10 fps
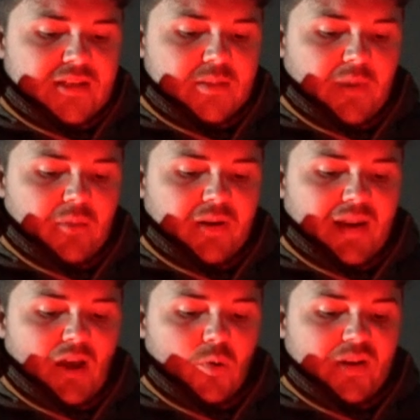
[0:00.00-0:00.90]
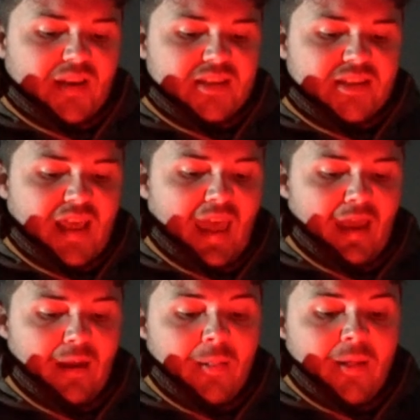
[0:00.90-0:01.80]
this map now and it's
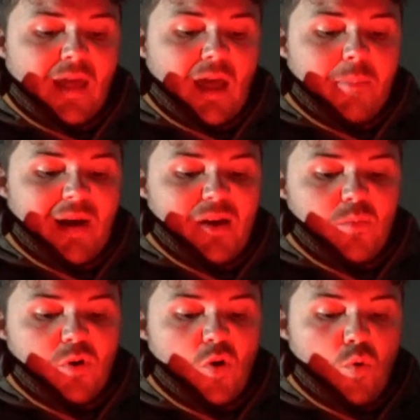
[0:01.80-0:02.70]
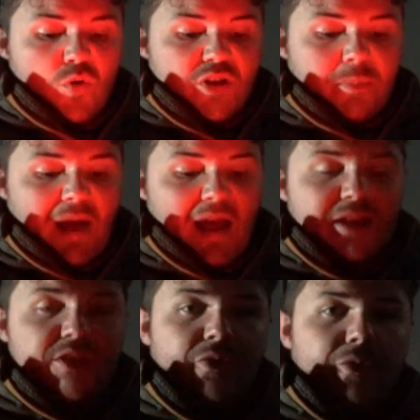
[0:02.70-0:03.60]
saying about
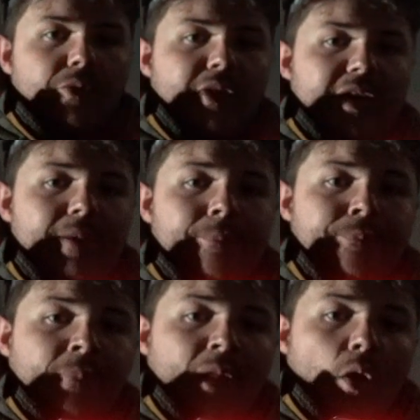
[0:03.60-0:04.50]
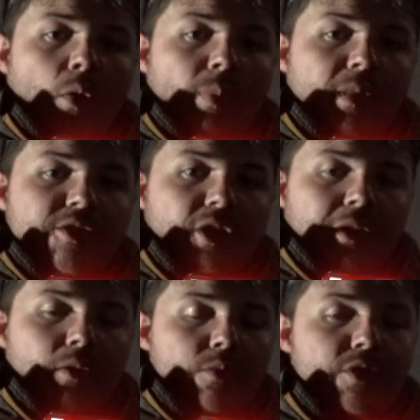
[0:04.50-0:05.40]
3:15 on the
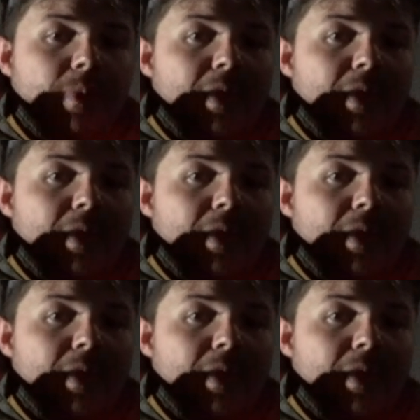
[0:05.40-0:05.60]
dial. So